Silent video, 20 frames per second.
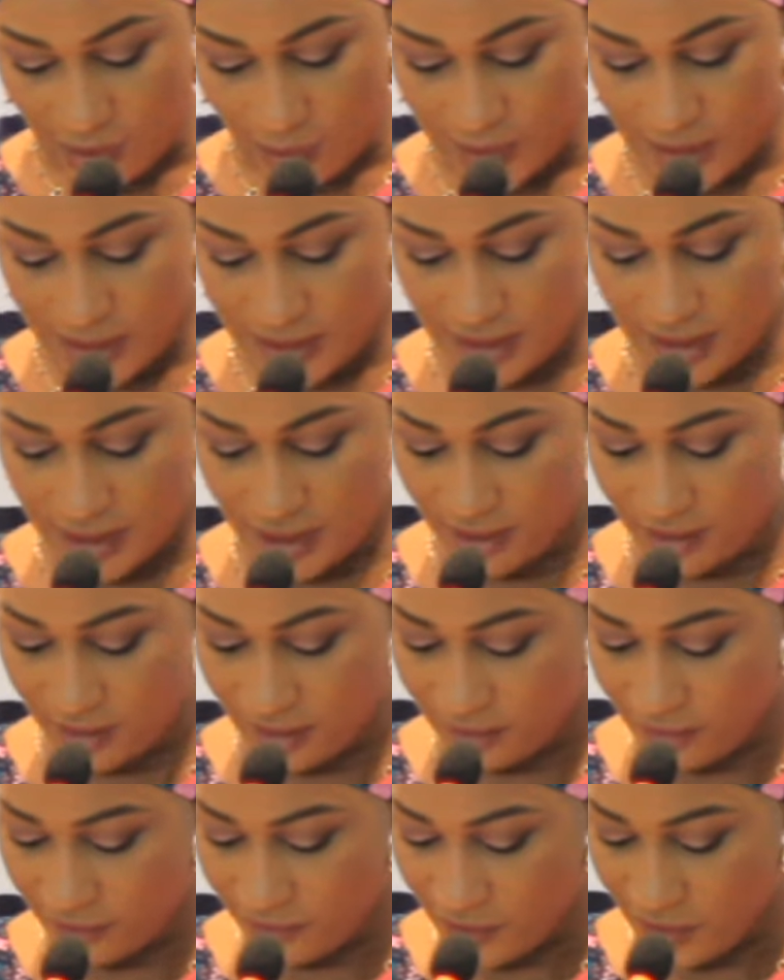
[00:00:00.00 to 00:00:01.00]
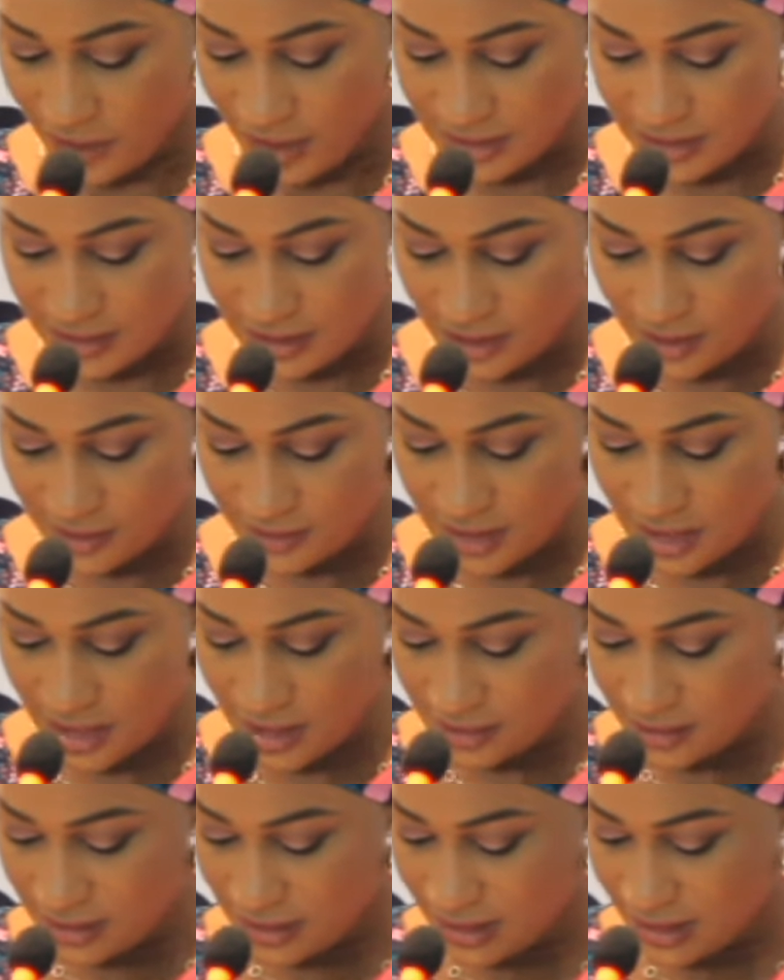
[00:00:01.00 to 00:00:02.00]
We see for ourselves
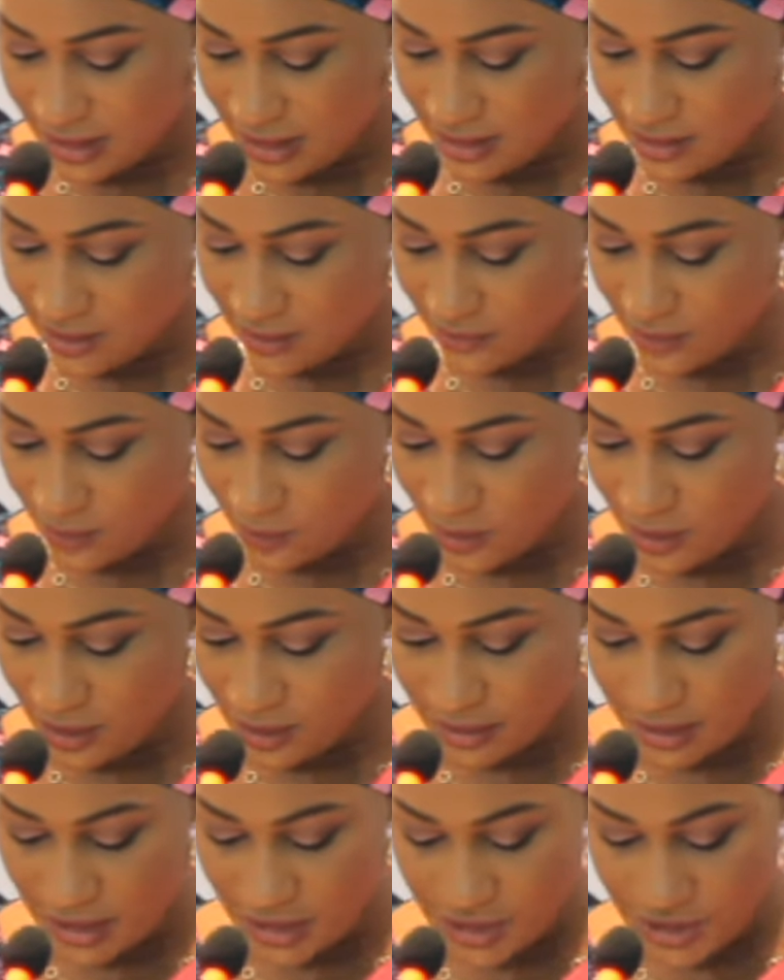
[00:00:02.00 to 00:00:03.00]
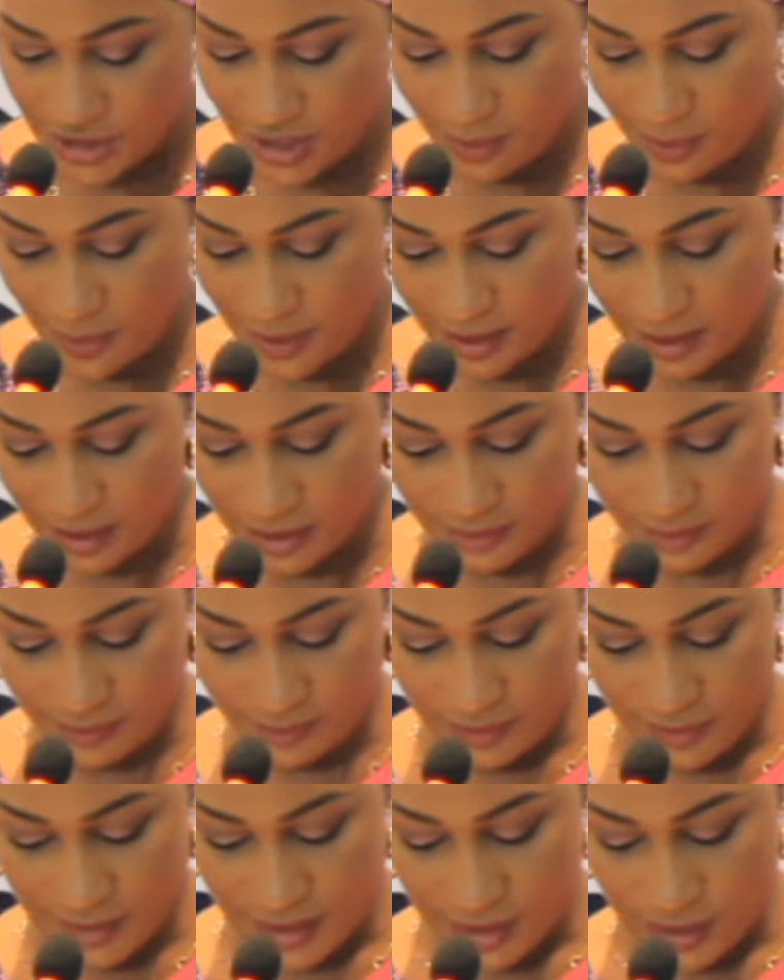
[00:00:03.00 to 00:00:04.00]
how the leaders of the world are shaping it
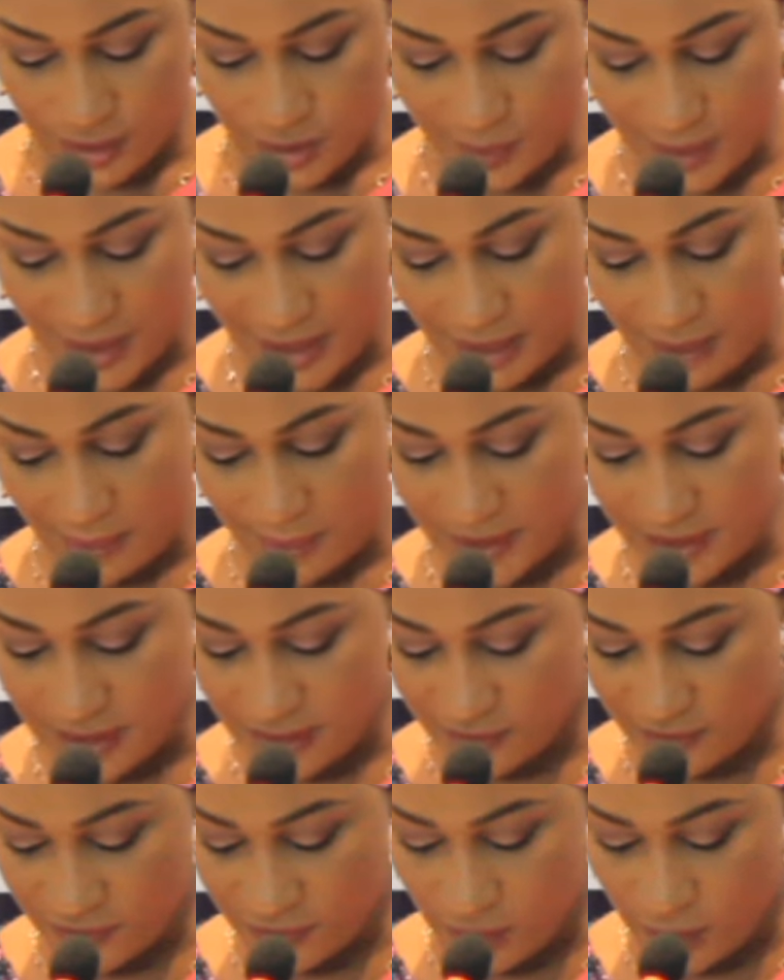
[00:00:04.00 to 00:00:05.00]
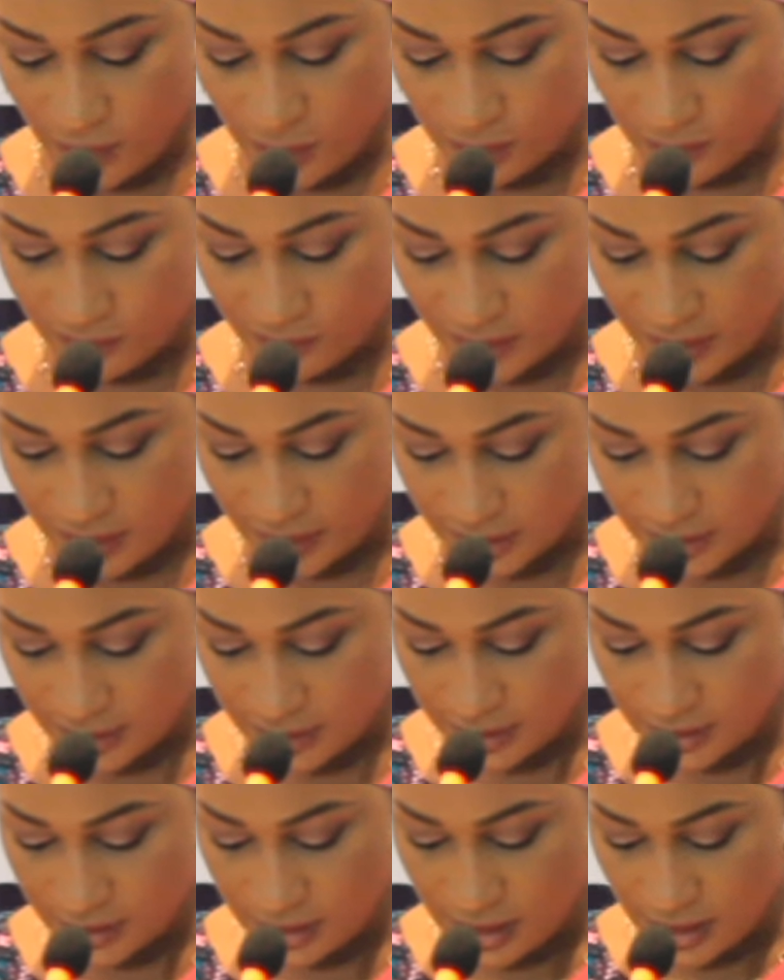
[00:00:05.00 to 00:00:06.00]
to make it better for all of us.
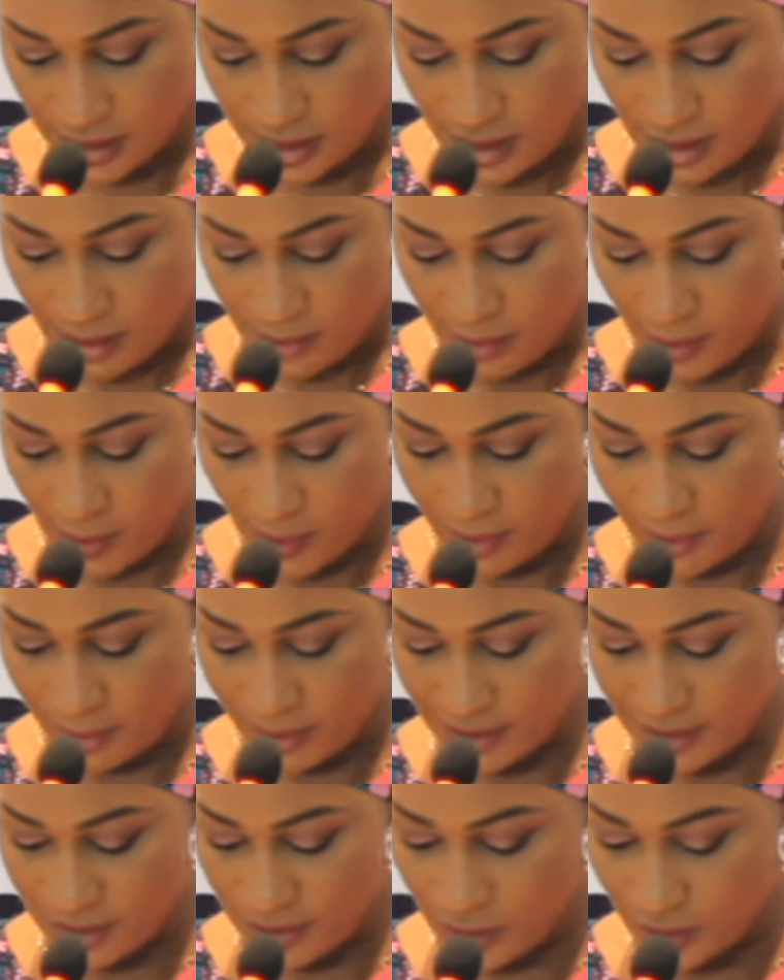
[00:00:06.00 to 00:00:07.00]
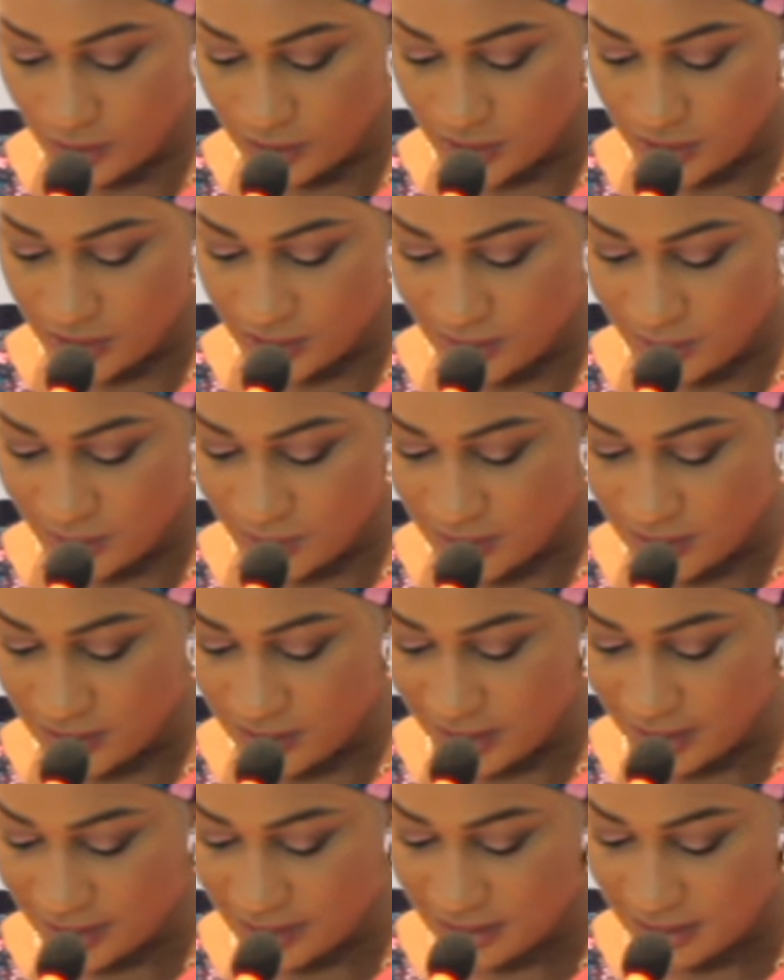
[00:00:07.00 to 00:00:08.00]
But we must not just be
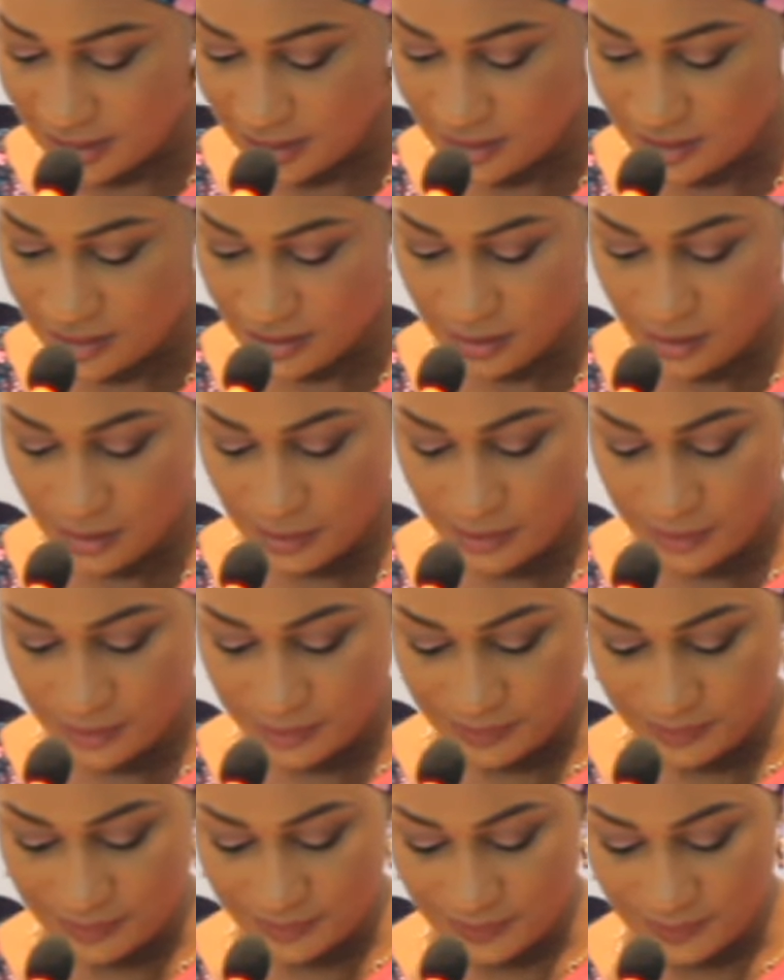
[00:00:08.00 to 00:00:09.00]
sightseers alone.